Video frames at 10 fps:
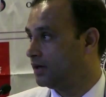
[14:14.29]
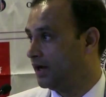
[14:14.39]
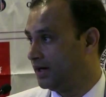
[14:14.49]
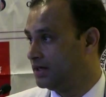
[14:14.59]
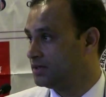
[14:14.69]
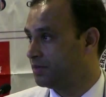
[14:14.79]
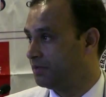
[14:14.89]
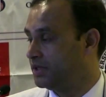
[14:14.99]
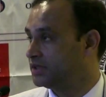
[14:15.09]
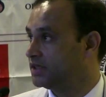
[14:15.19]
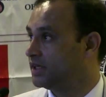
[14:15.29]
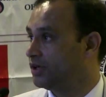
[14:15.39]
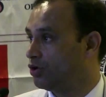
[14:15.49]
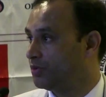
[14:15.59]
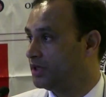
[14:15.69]
adults, published in the
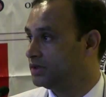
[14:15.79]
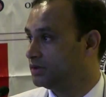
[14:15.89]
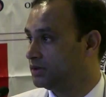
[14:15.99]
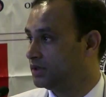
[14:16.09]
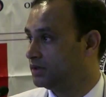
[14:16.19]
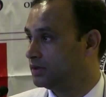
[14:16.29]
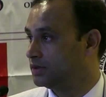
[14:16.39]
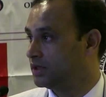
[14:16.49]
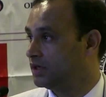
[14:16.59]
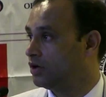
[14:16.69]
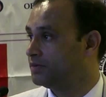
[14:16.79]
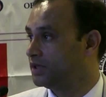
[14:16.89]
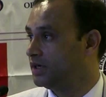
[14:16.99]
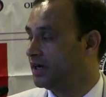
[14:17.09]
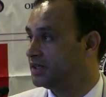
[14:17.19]
European Journal of
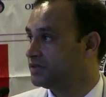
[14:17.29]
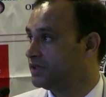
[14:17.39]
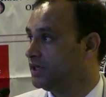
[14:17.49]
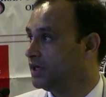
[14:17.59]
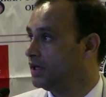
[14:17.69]
General Dentistry.